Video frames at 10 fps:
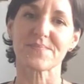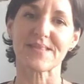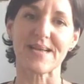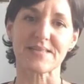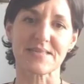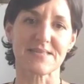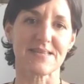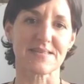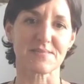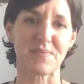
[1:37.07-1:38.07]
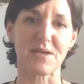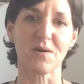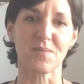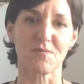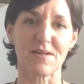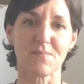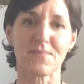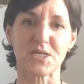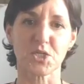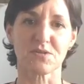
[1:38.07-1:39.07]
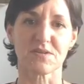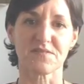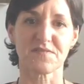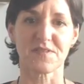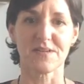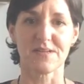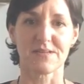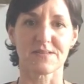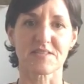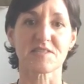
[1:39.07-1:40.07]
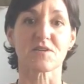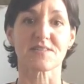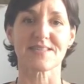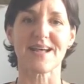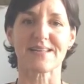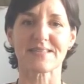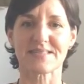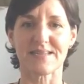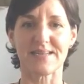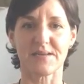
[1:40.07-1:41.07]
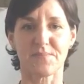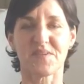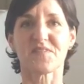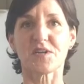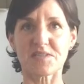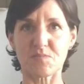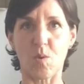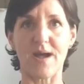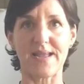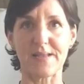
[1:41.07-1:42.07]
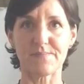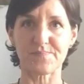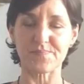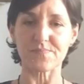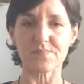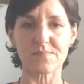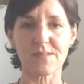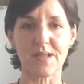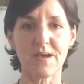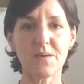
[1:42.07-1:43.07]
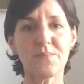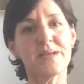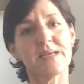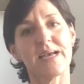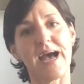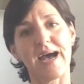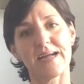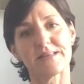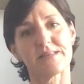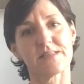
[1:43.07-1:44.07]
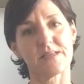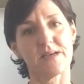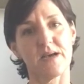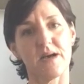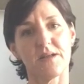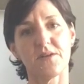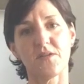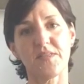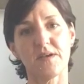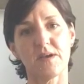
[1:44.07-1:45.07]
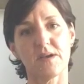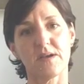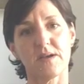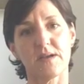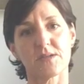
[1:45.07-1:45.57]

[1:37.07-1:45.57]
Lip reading: that's become a real measure of success in a perverse way. And another